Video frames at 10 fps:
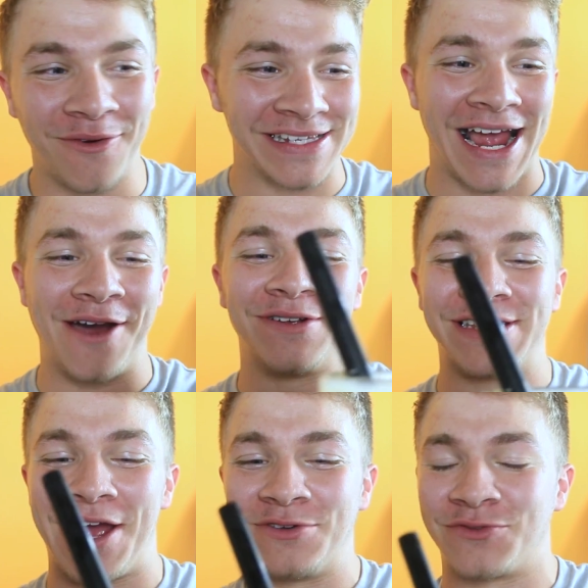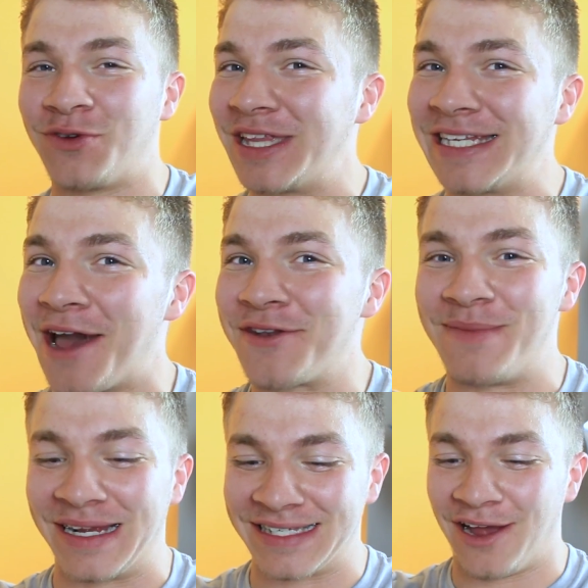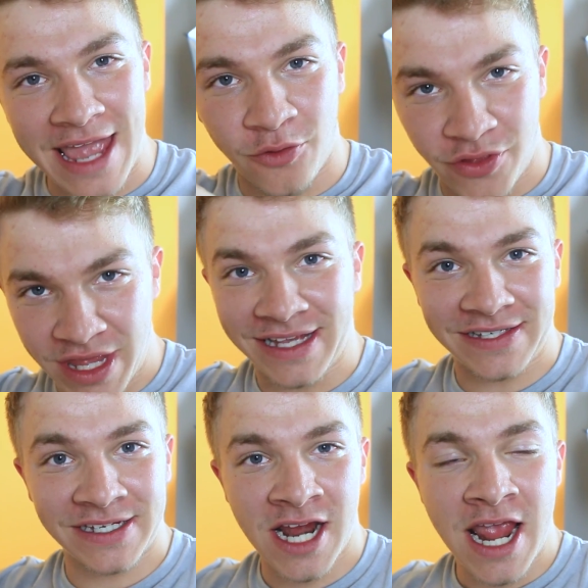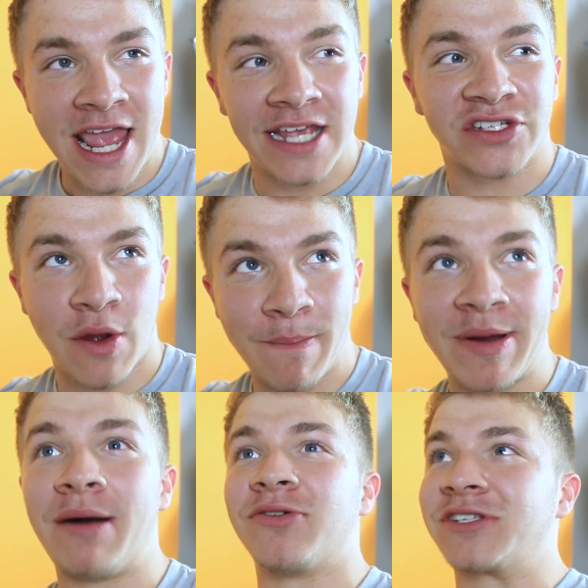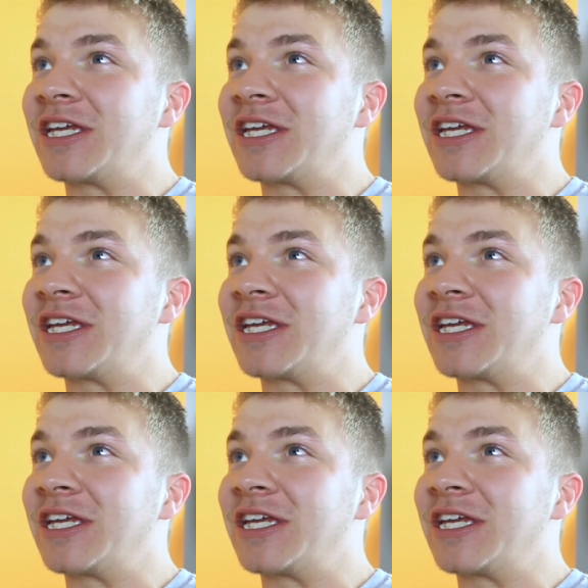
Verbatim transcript: I was really doubting myself. Now this is some bubble